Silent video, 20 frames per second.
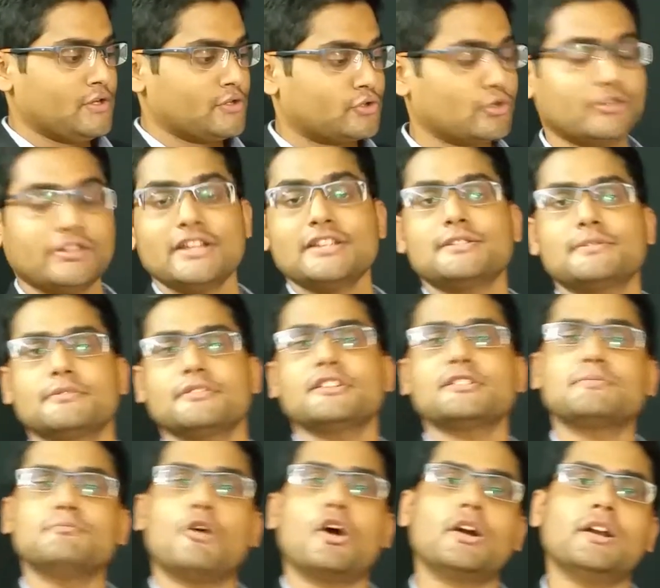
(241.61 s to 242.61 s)
So
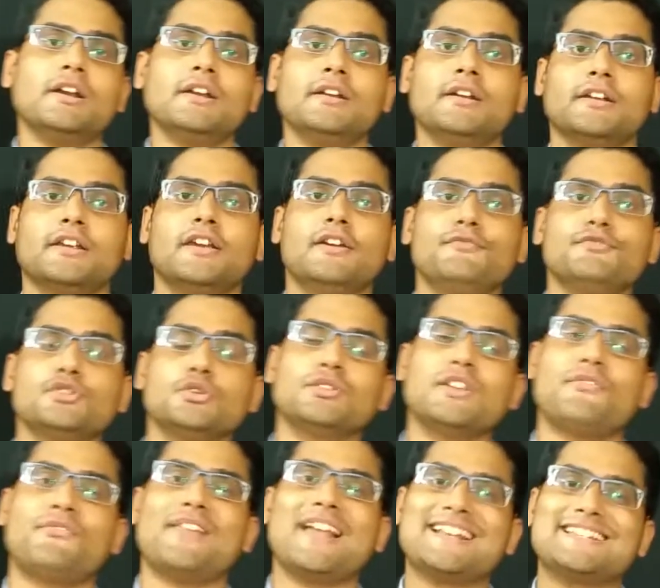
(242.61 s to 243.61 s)
this model gives you
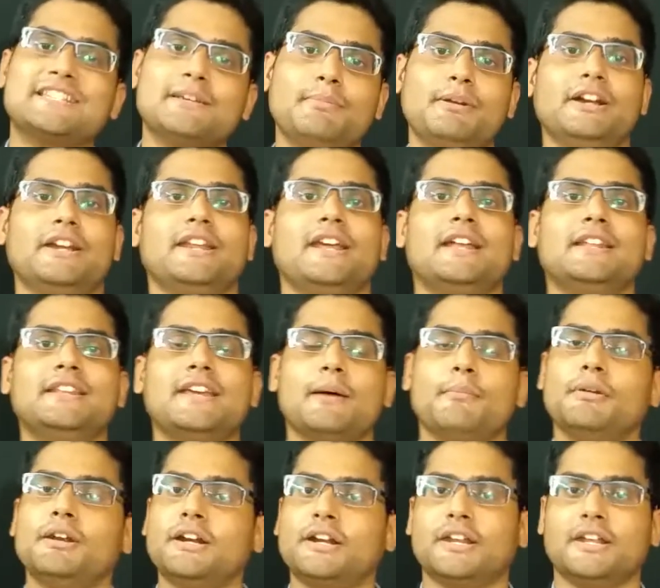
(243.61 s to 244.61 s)
the flexibility and the
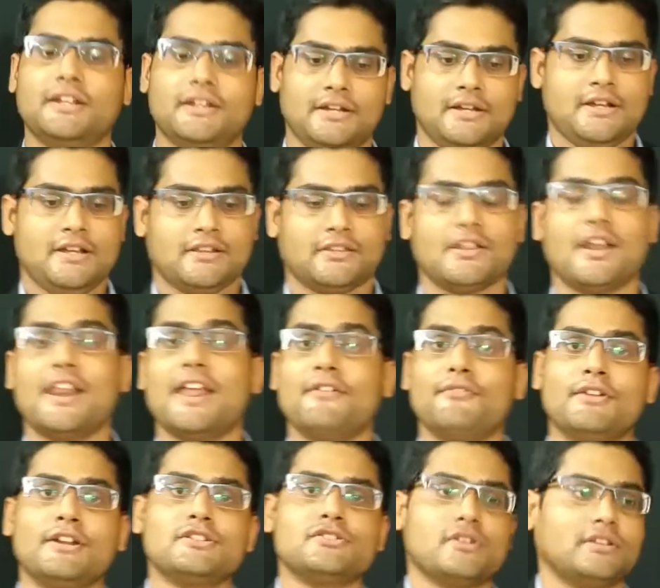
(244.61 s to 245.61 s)
ability, the
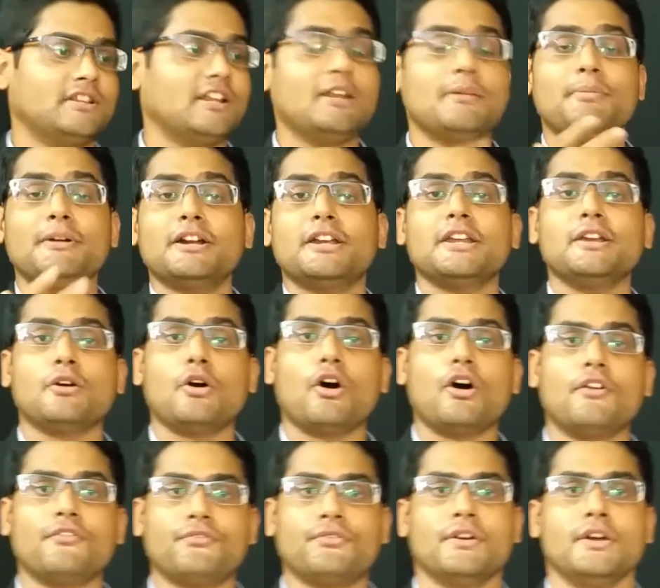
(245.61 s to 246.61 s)
leverage, the liberty
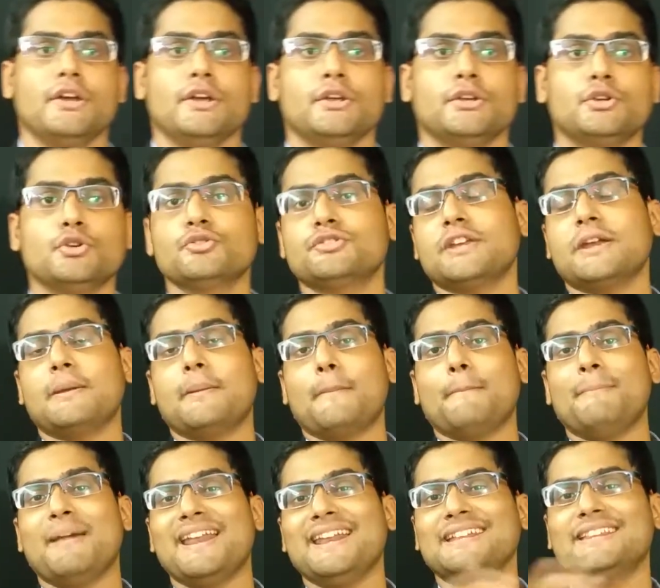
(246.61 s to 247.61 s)
of
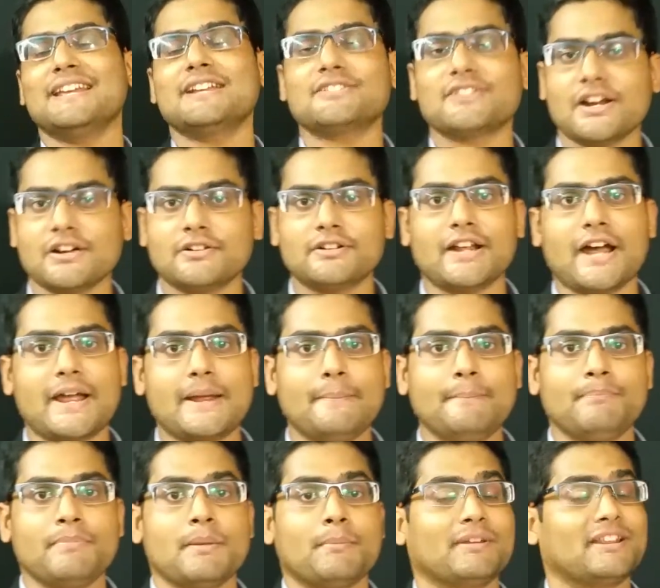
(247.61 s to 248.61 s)
using many things at a
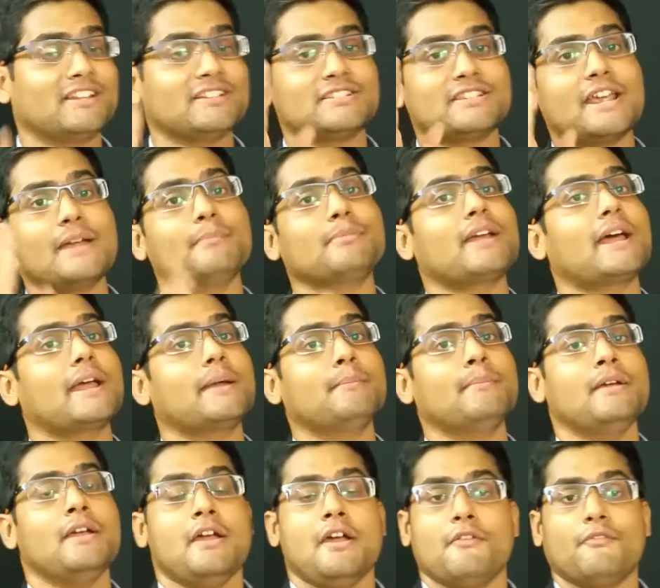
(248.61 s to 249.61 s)
time, but at the same
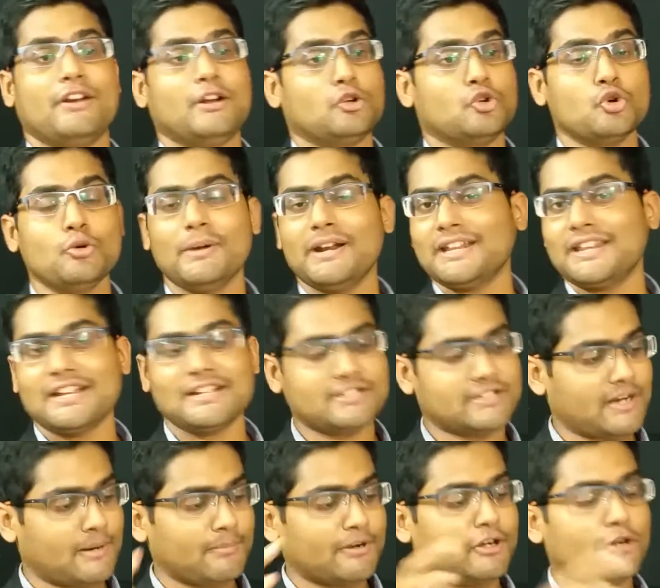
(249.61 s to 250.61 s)
time when too many
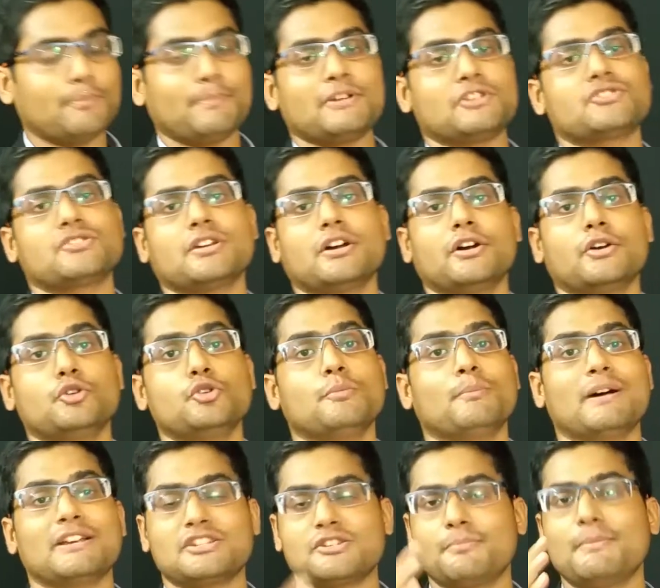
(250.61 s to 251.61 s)
things come into picture, you
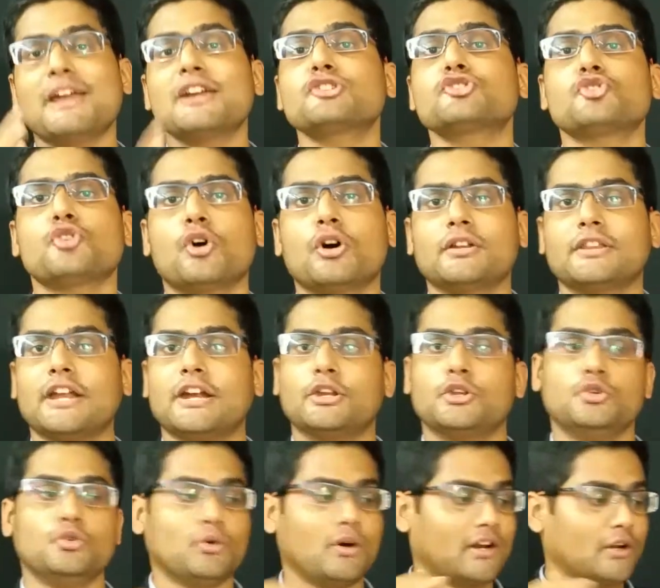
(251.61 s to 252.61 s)
must make sure
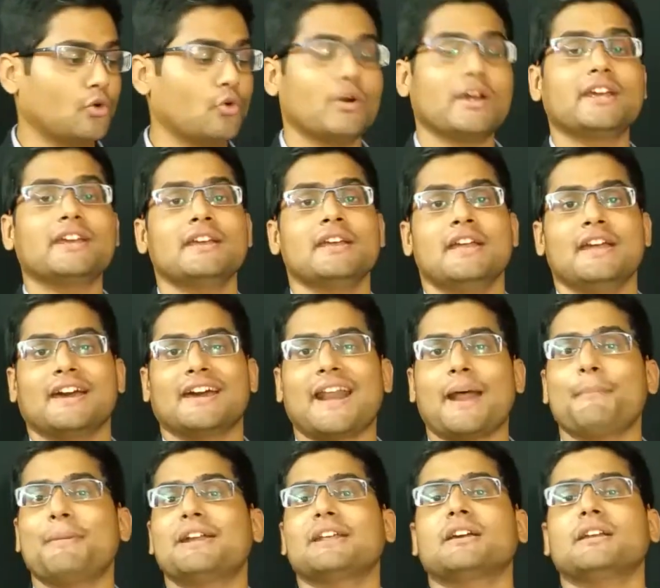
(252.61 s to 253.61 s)
that you are going
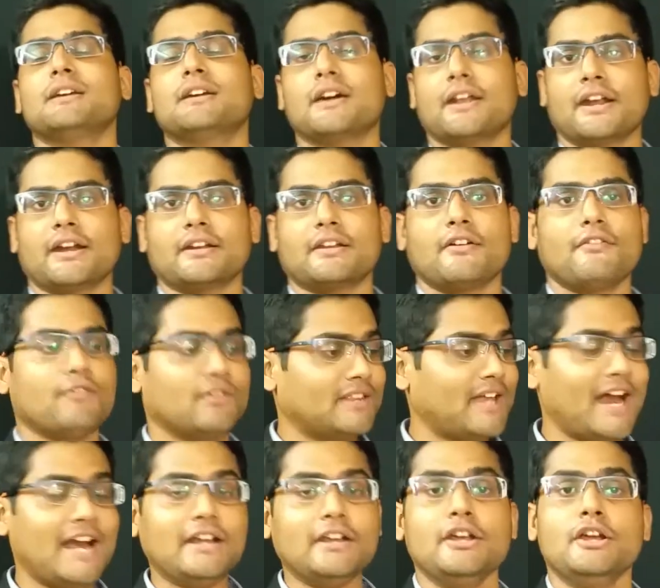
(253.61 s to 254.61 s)
grammatically correct. For
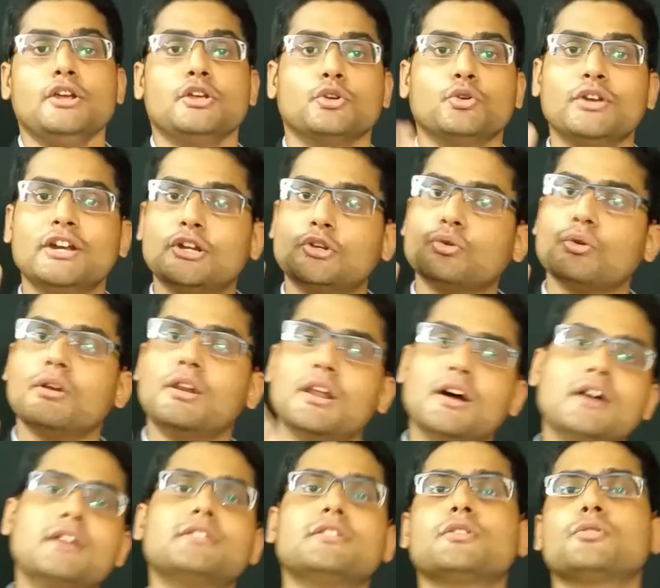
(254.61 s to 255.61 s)
that you need to
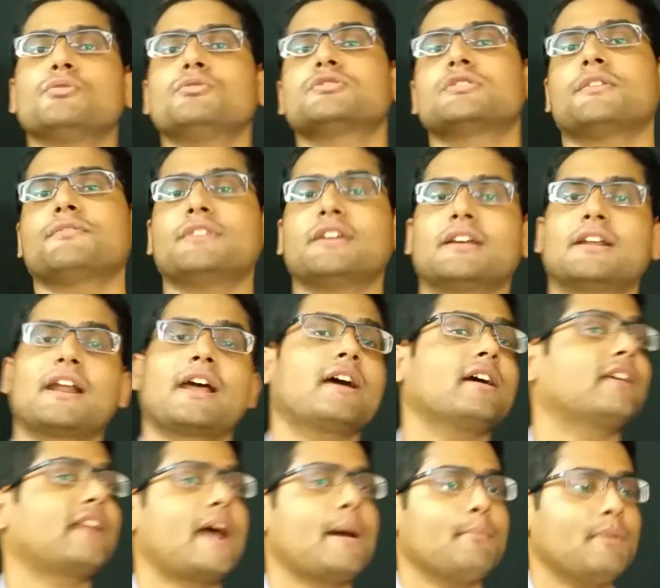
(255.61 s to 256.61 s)
learn the rules of the
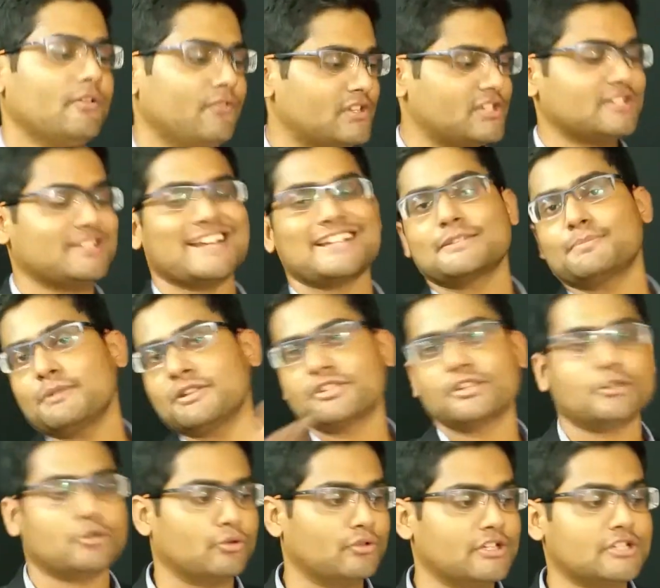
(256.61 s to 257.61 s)
grammar which is
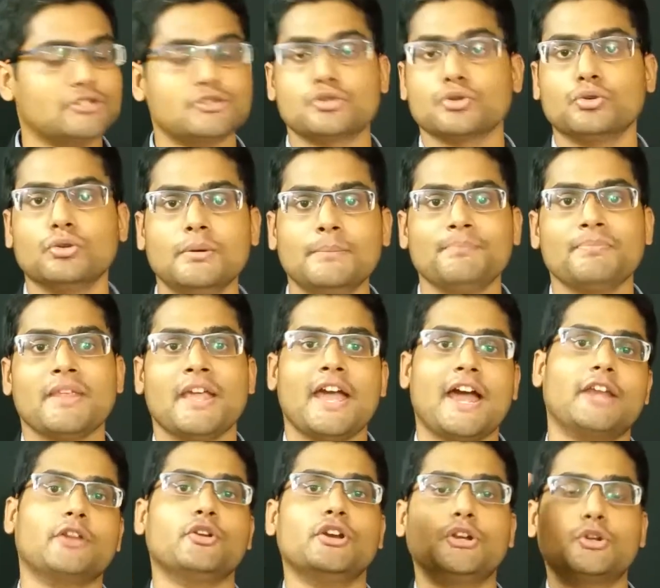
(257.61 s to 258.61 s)
explicit to this tool,
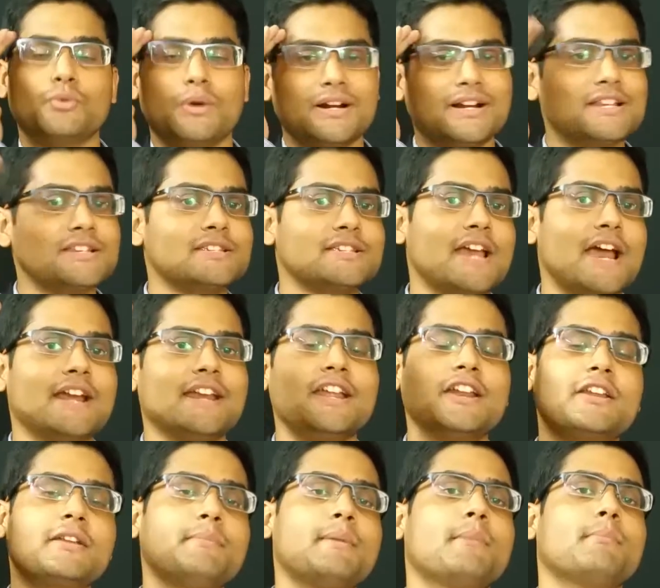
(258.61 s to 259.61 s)
and you need to understand
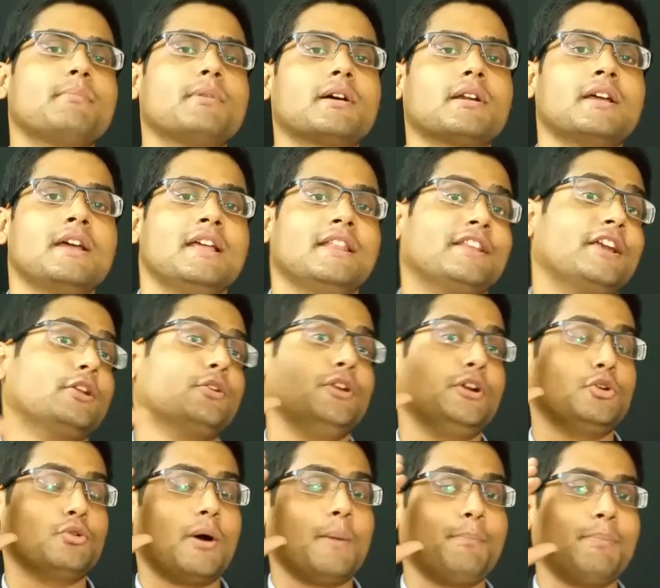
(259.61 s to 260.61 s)
and remember that you
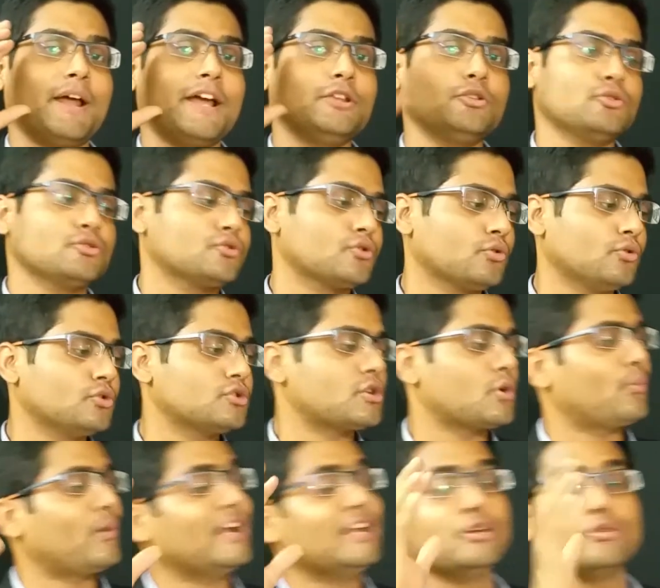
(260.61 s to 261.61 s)
need to apply those rules
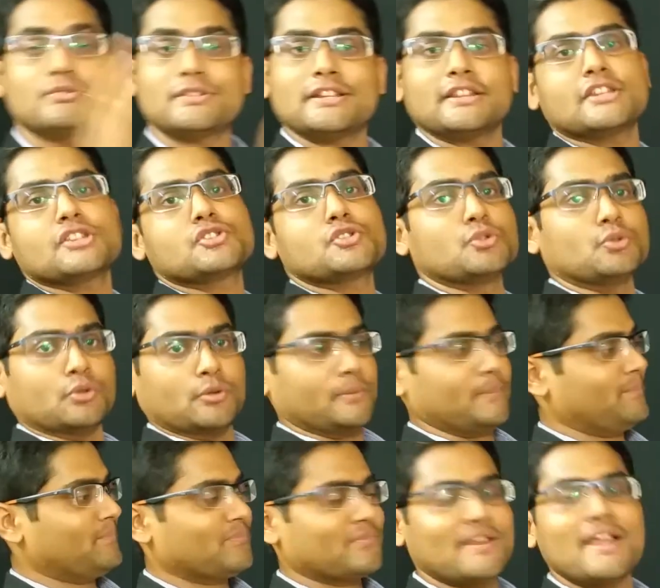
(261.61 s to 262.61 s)
while using this tool.
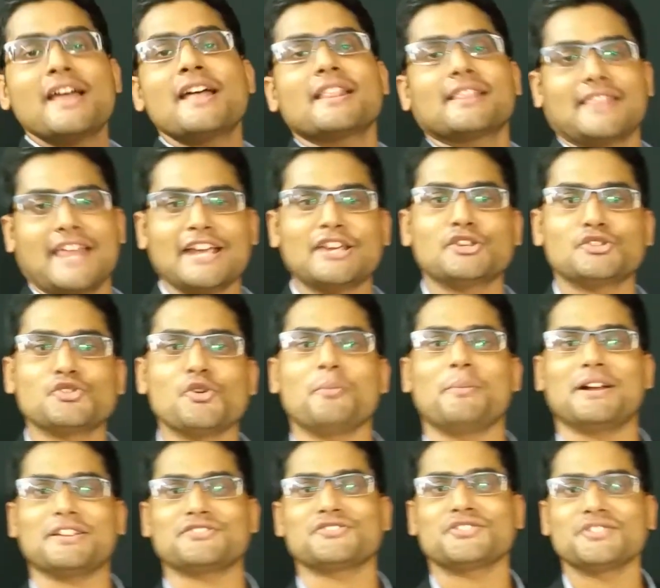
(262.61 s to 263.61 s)
Thank you so
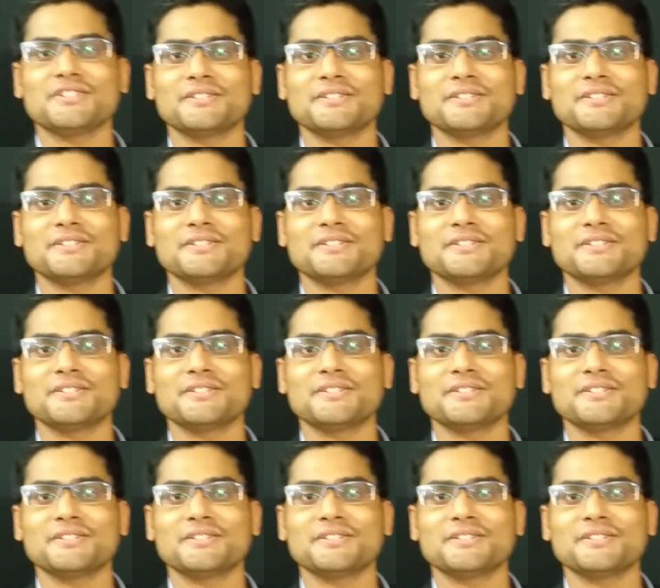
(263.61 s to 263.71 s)
much.